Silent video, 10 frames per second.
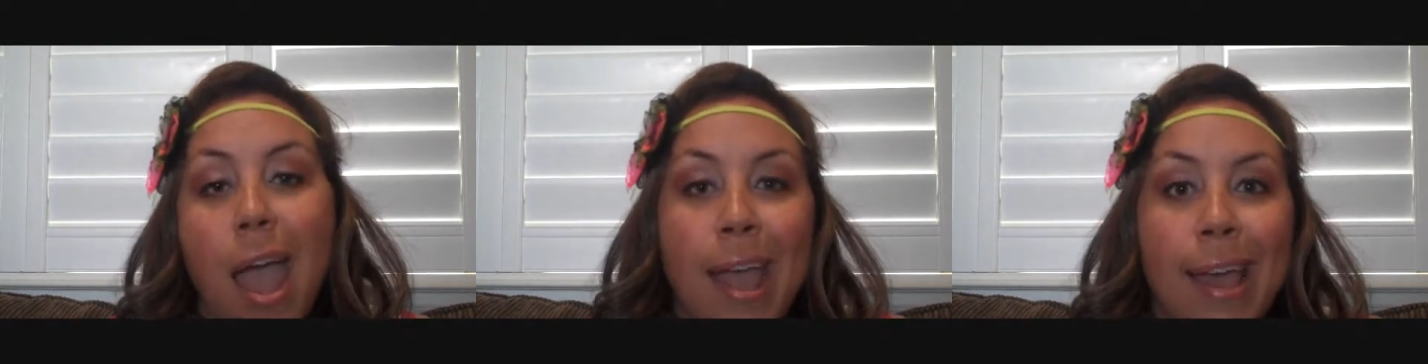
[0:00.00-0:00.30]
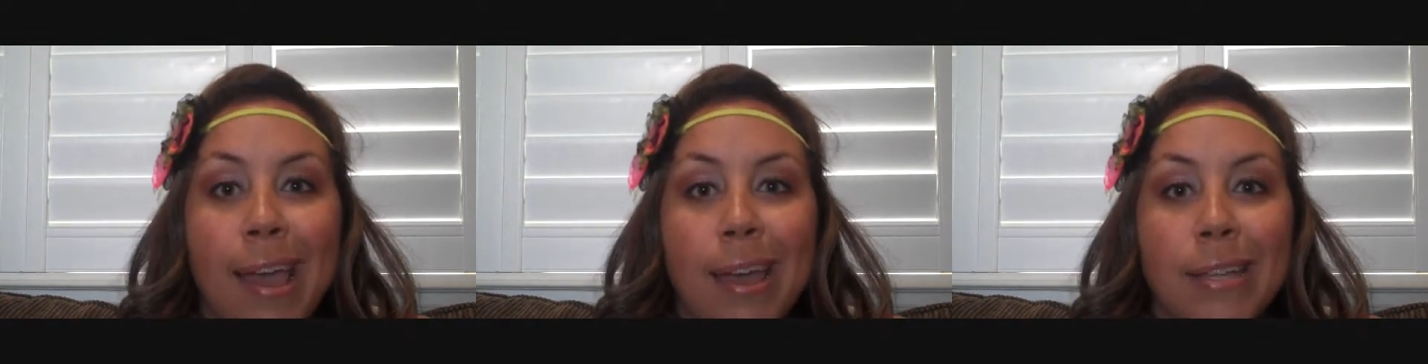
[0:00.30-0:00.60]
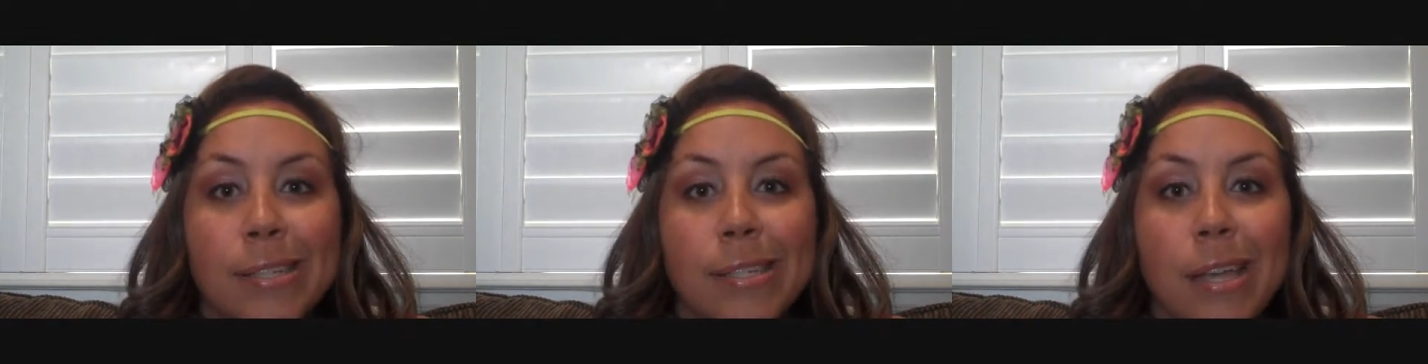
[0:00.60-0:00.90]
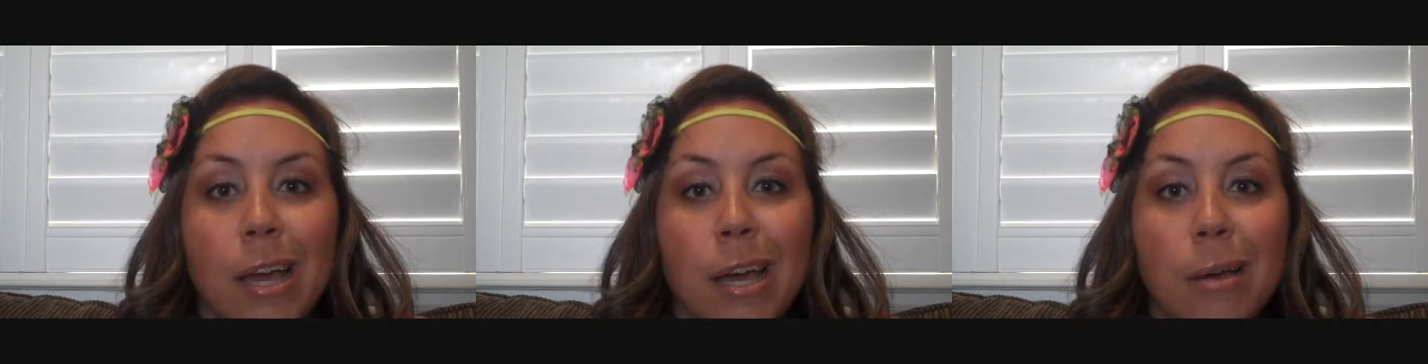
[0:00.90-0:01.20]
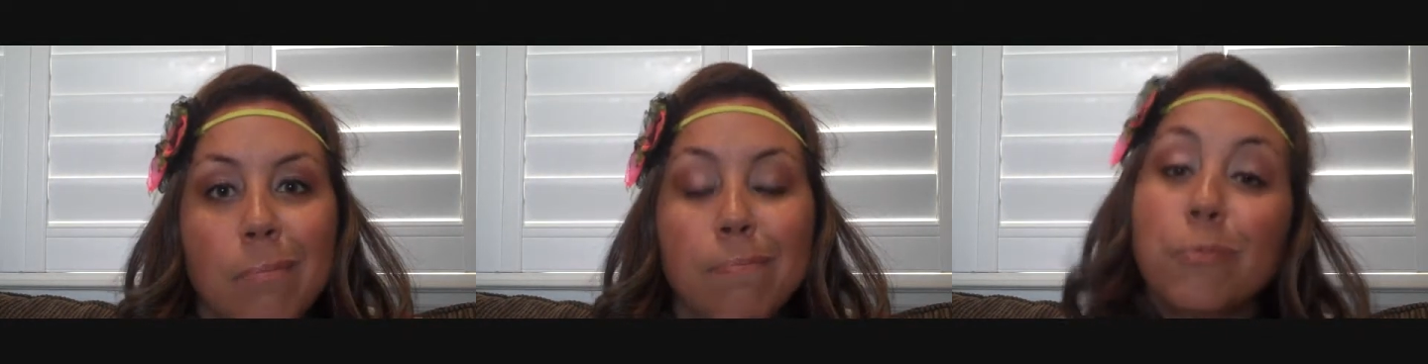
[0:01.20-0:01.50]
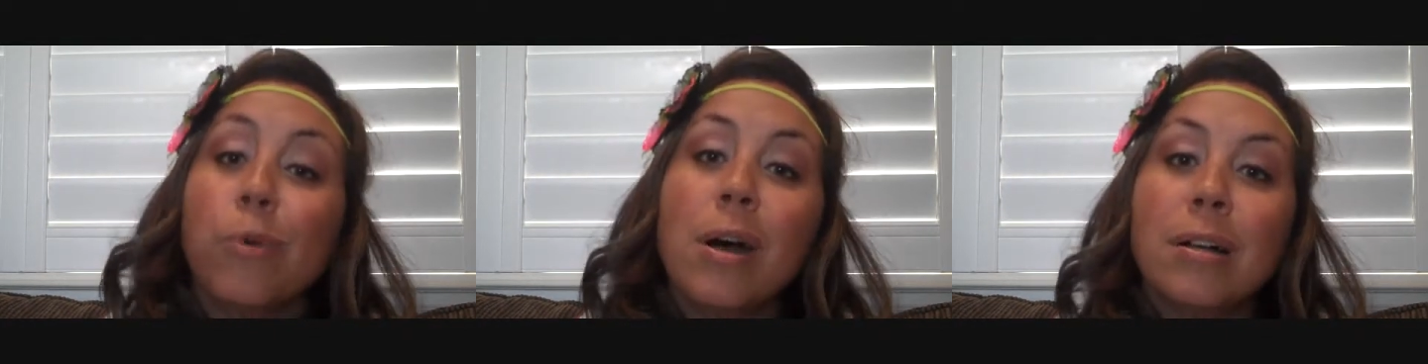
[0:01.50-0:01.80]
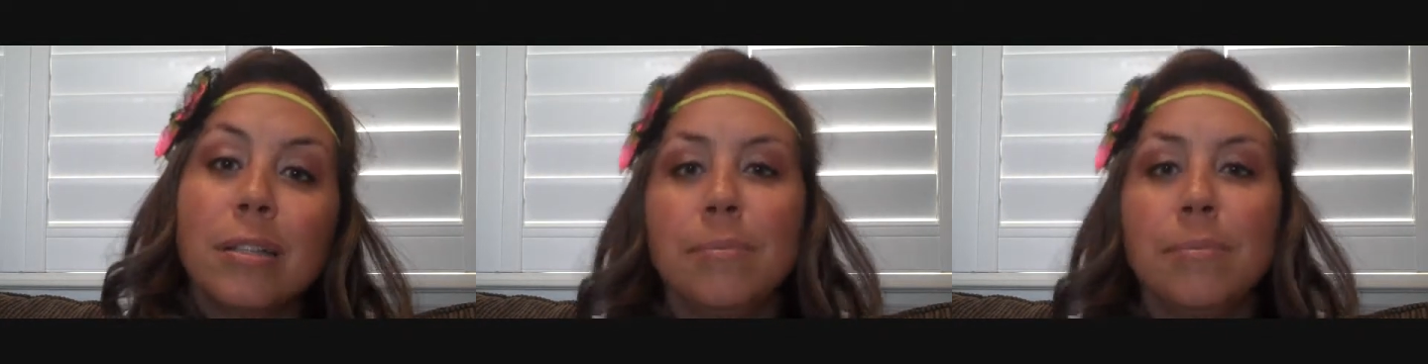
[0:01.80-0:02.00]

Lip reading: And, well,